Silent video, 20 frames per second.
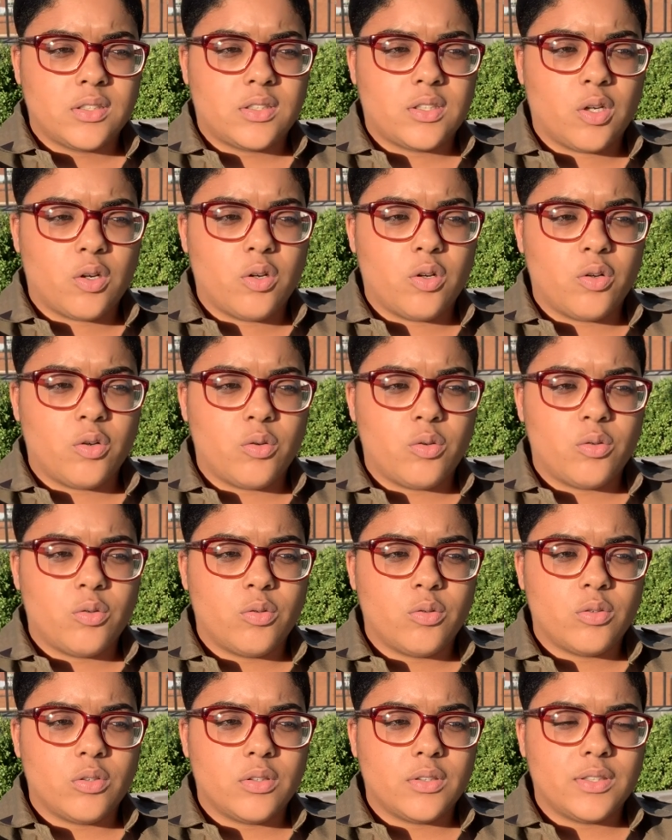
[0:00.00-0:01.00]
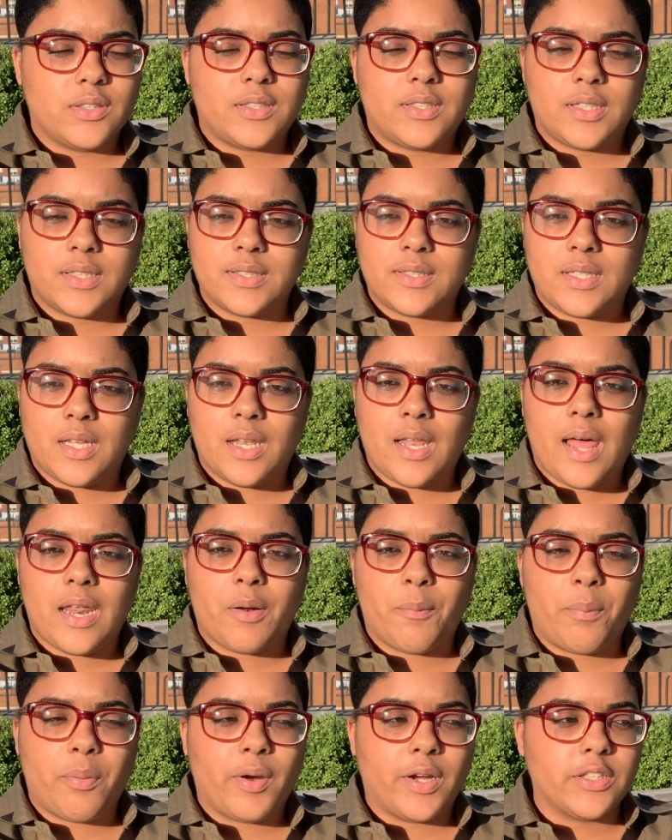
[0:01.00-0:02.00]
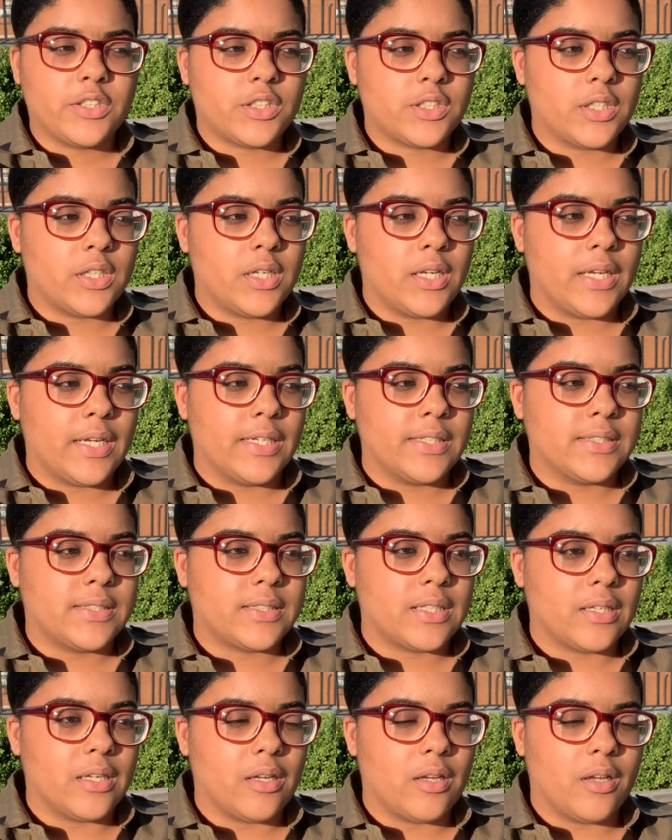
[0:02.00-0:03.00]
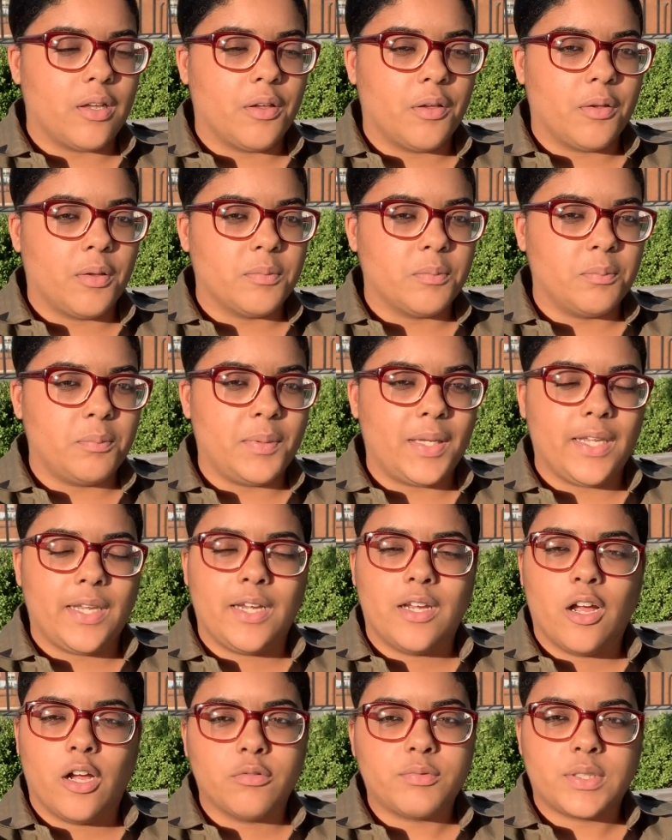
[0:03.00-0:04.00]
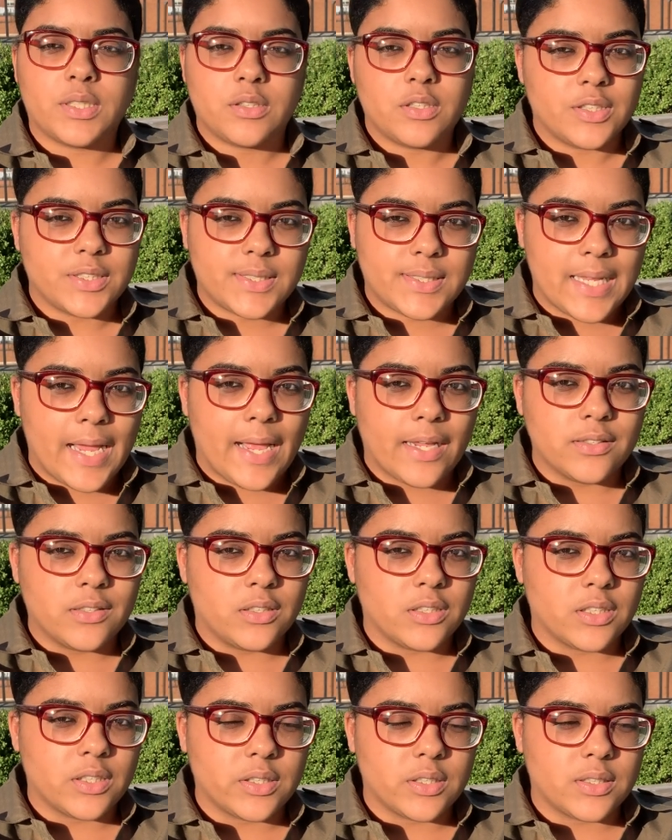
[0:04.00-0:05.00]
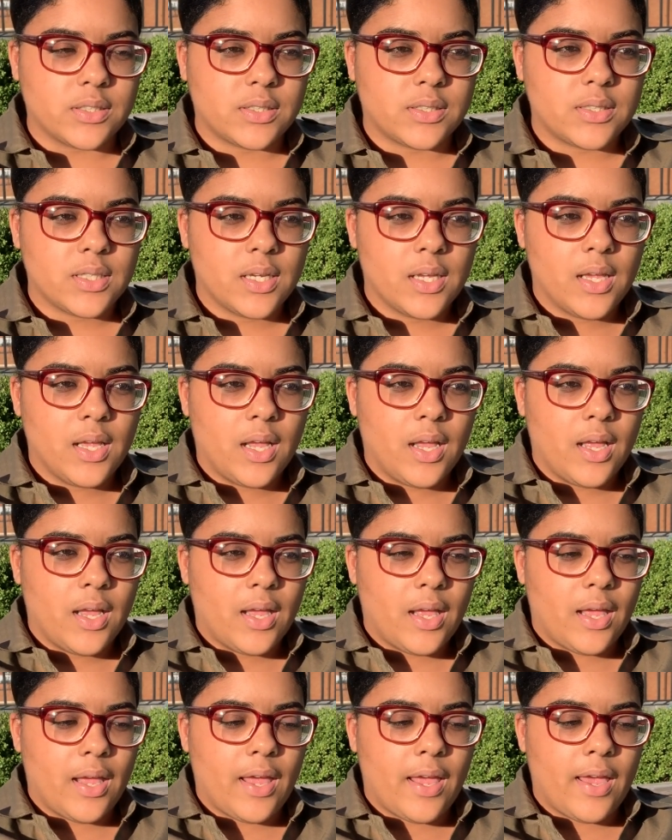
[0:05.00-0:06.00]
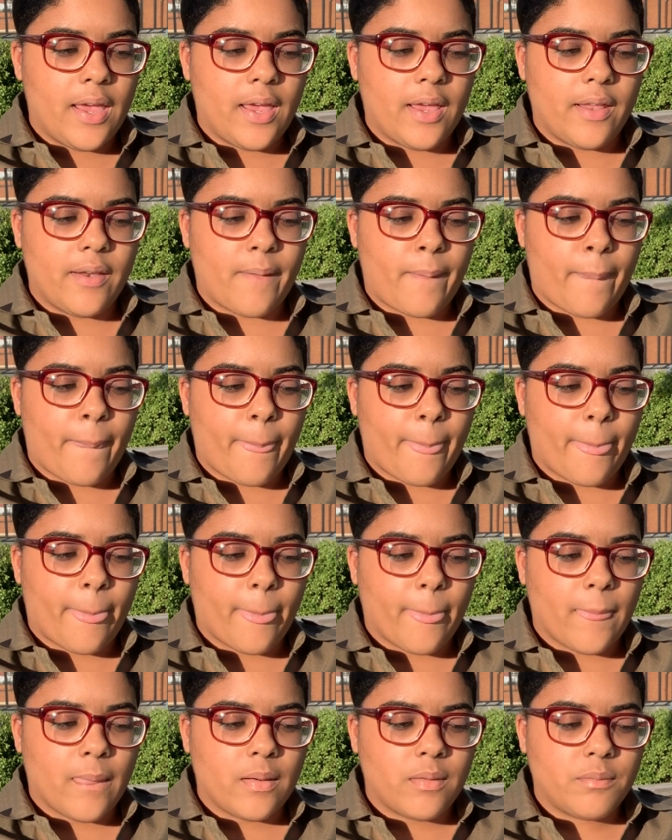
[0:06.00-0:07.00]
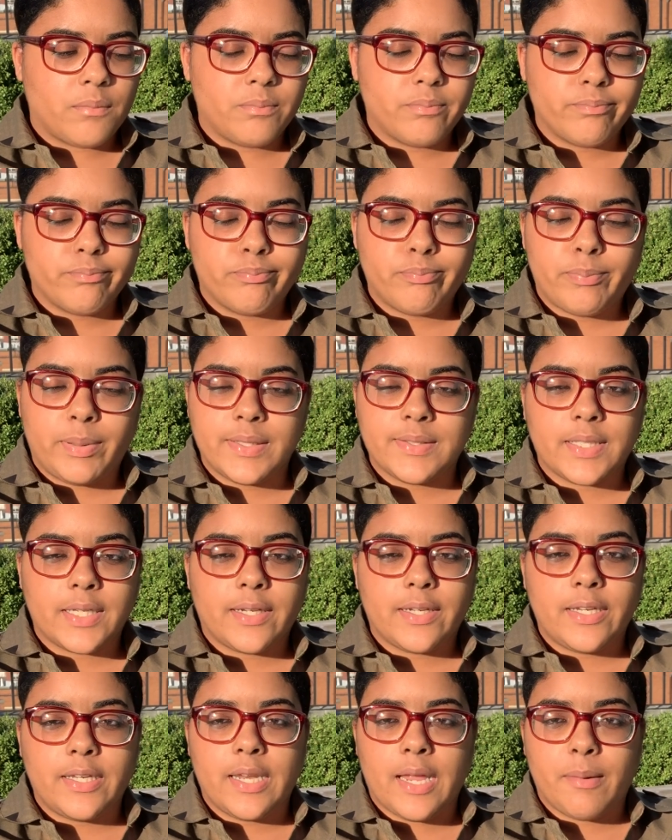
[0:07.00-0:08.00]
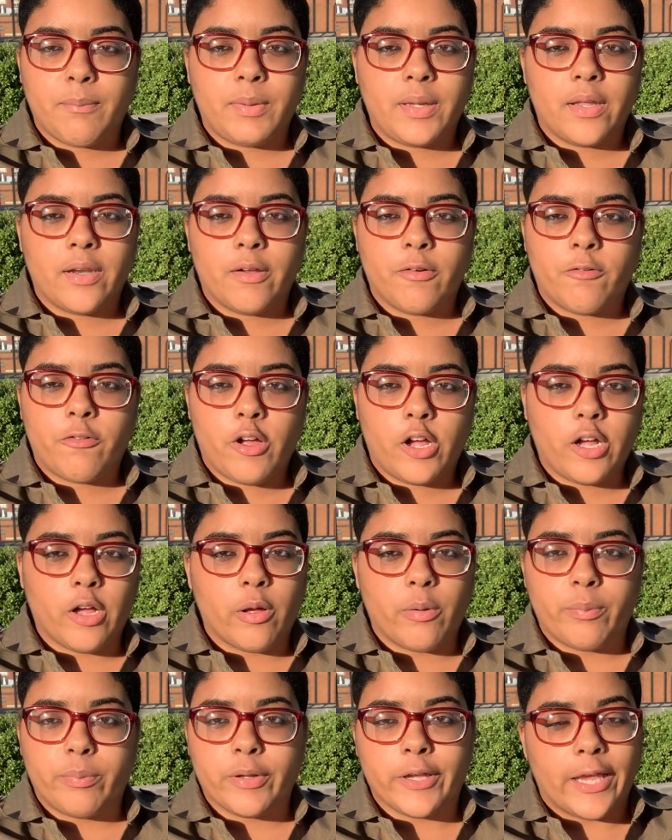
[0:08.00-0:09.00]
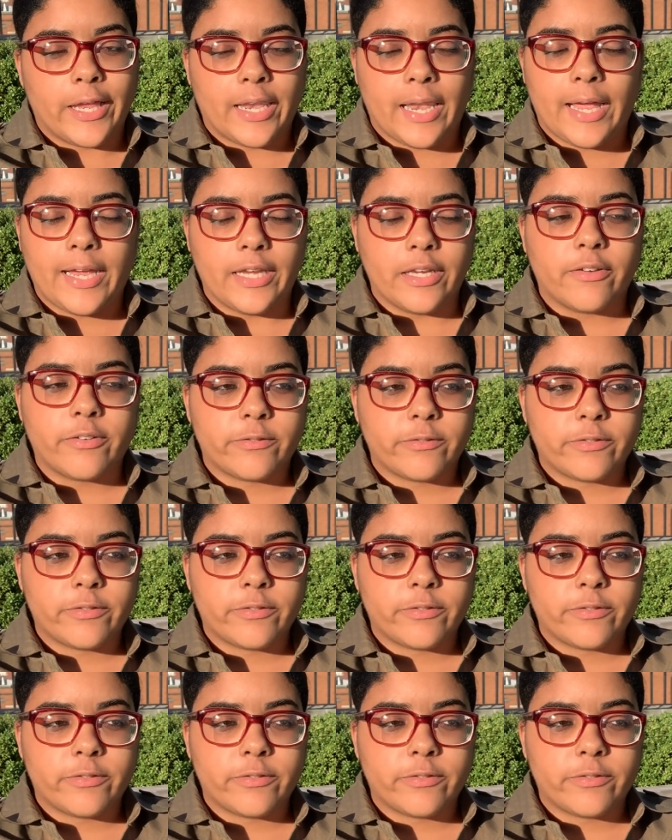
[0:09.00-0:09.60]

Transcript: So there's a lot of pressure into meeting up to their standards and basically not being a fuck up in life,